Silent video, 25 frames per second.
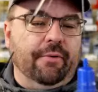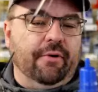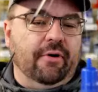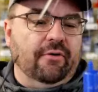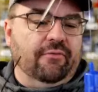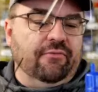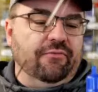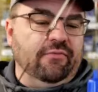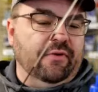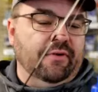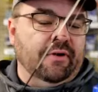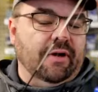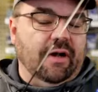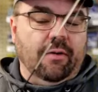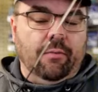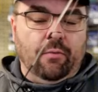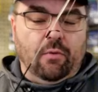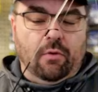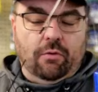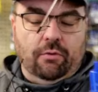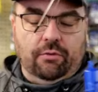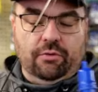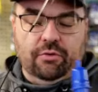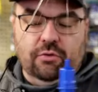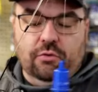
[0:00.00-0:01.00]
enough, and I
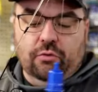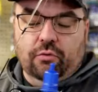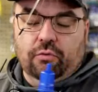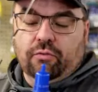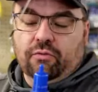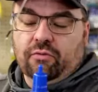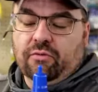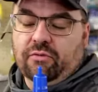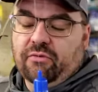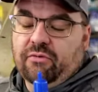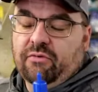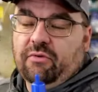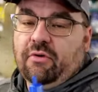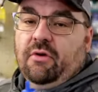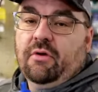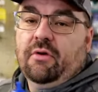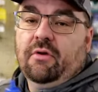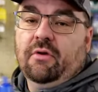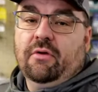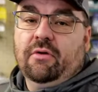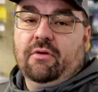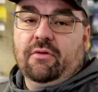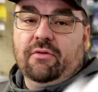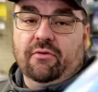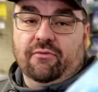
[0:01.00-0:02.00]
won't use
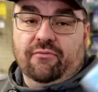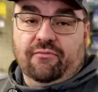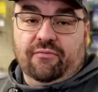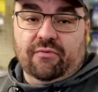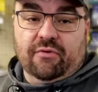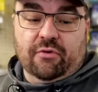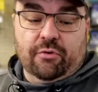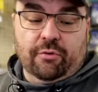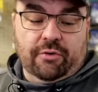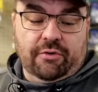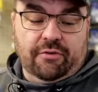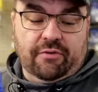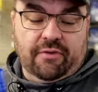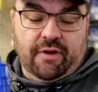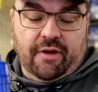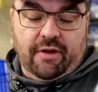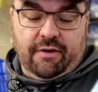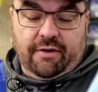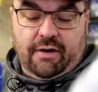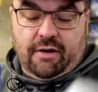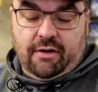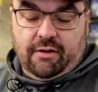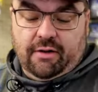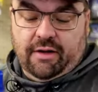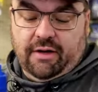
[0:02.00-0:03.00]
the fluid
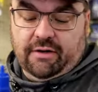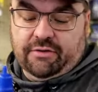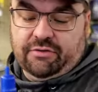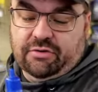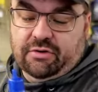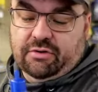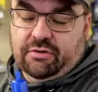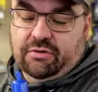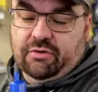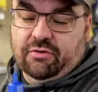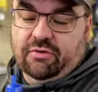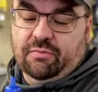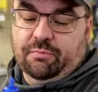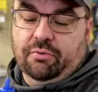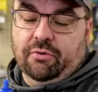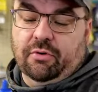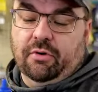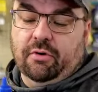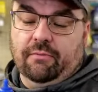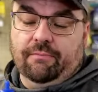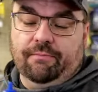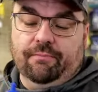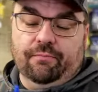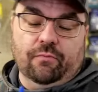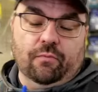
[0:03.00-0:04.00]
then. I'll actually just
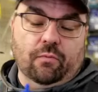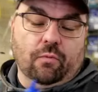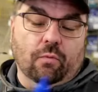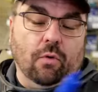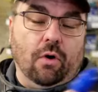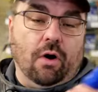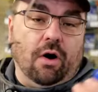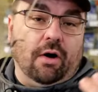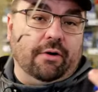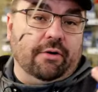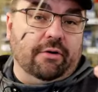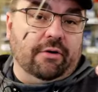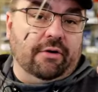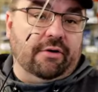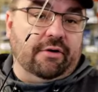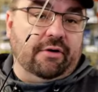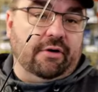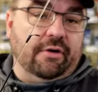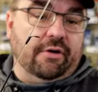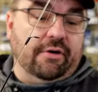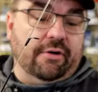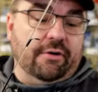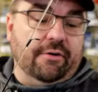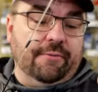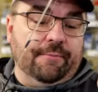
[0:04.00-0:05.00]
put water in
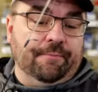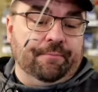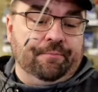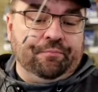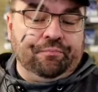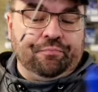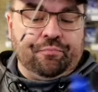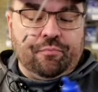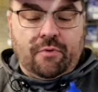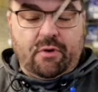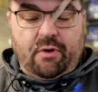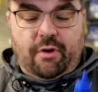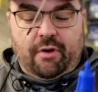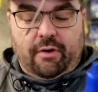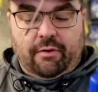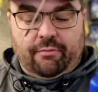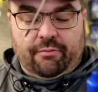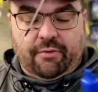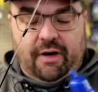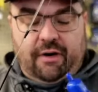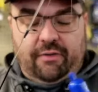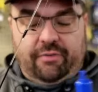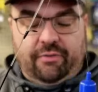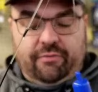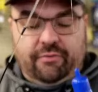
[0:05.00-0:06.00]
here
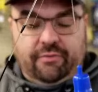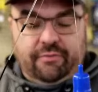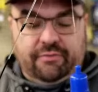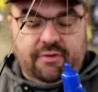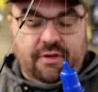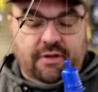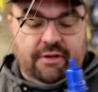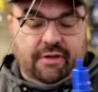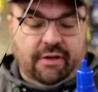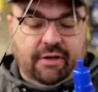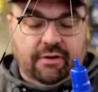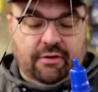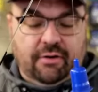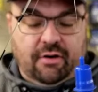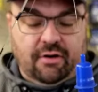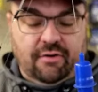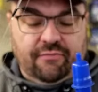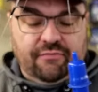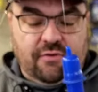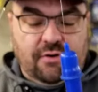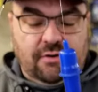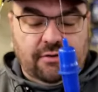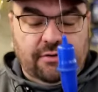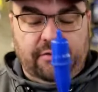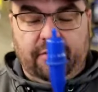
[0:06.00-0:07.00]
rather than taking it
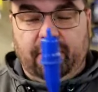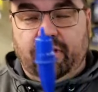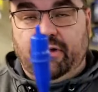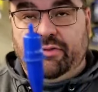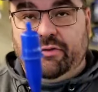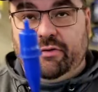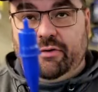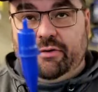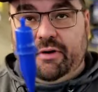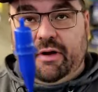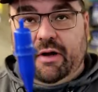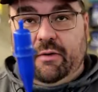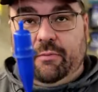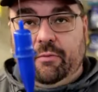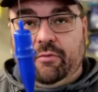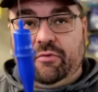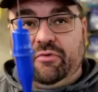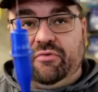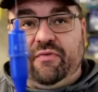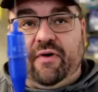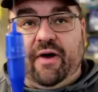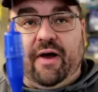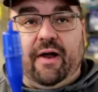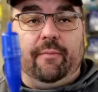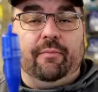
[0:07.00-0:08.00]
off altogether, and that
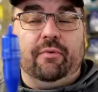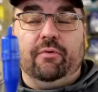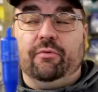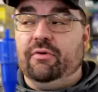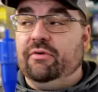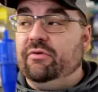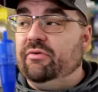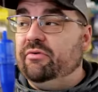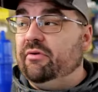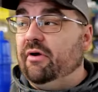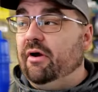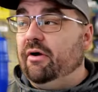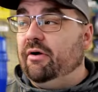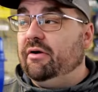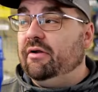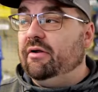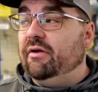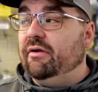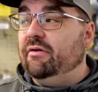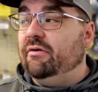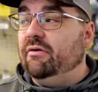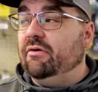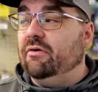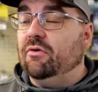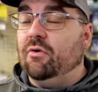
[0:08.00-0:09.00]
works fine. But when you start
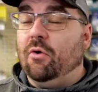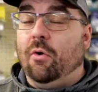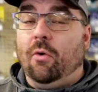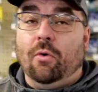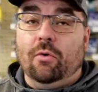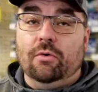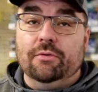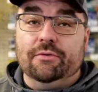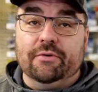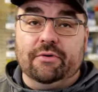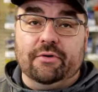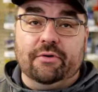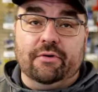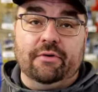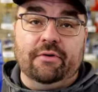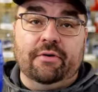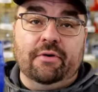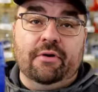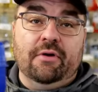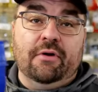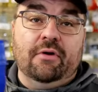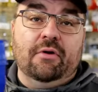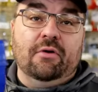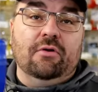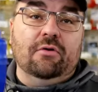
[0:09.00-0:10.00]
getting colder,
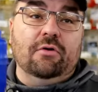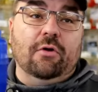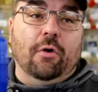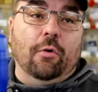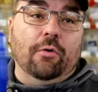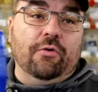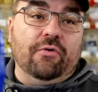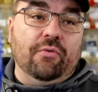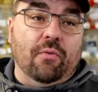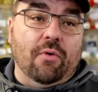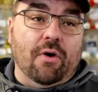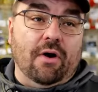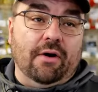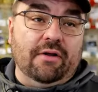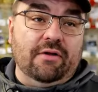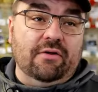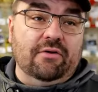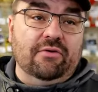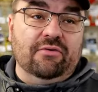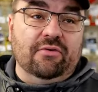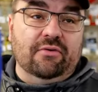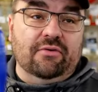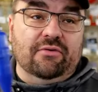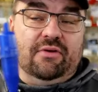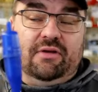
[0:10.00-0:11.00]
low
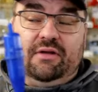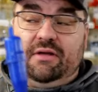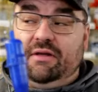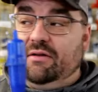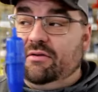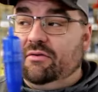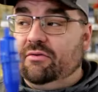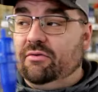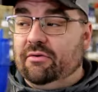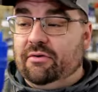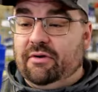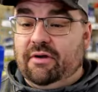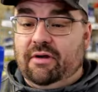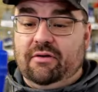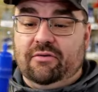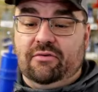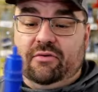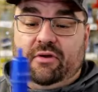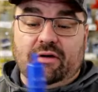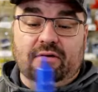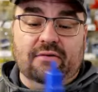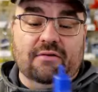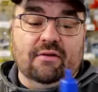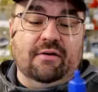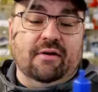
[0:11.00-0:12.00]
20s and teens or days
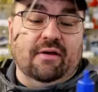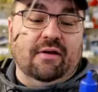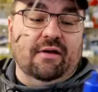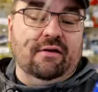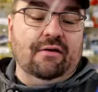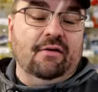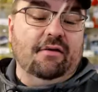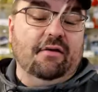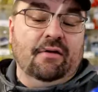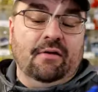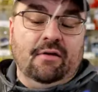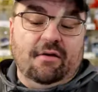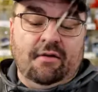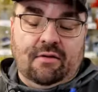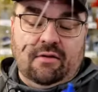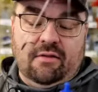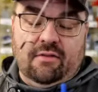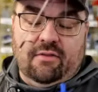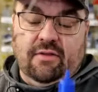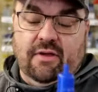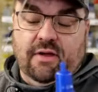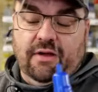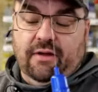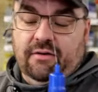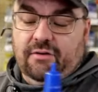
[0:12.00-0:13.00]
like today,
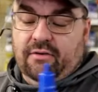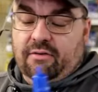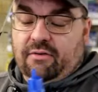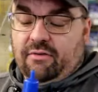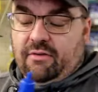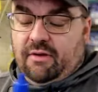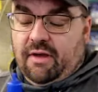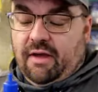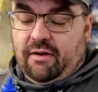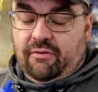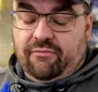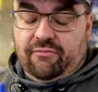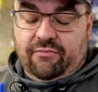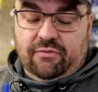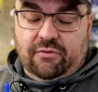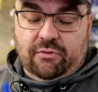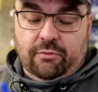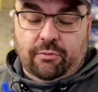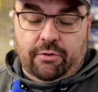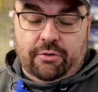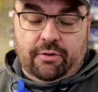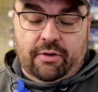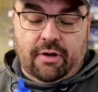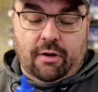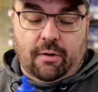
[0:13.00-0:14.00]
then that
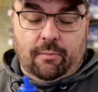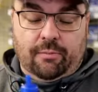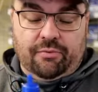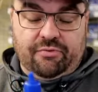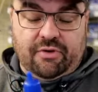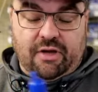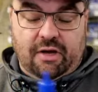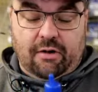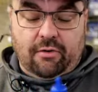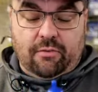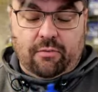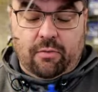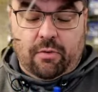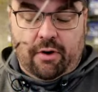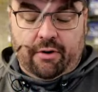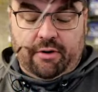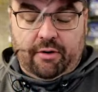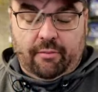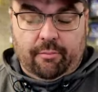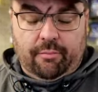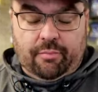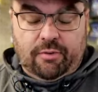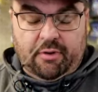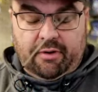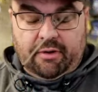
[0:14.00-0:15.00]
fluid helps out quite
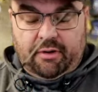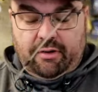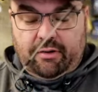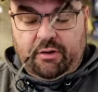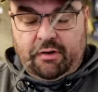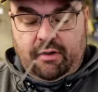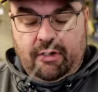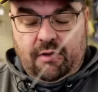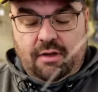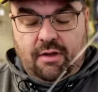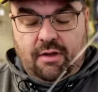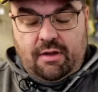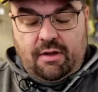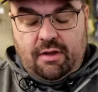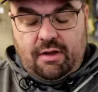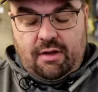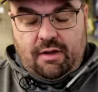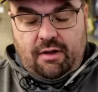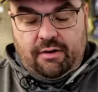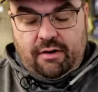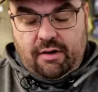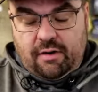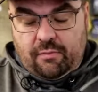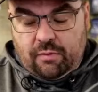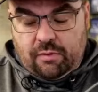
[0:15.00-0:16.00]
a bit.
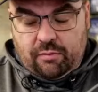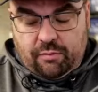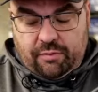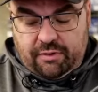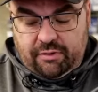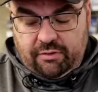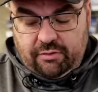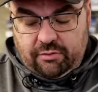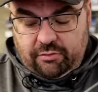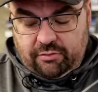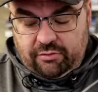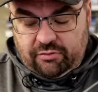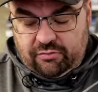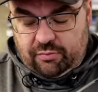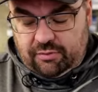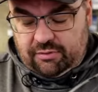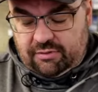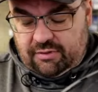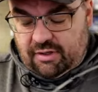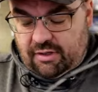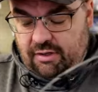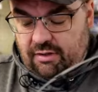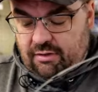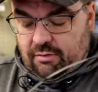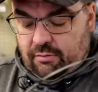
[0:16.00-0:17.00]
And then what we do is we
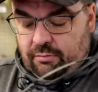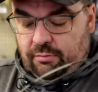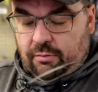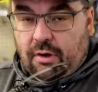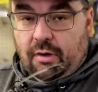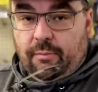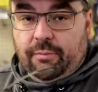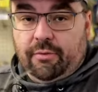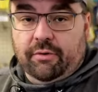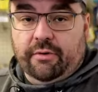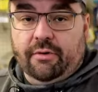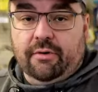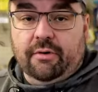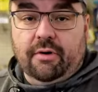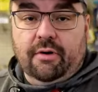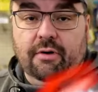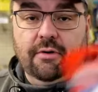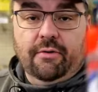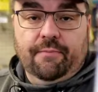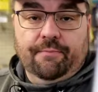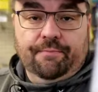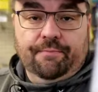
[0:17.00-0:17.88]
take a rubber,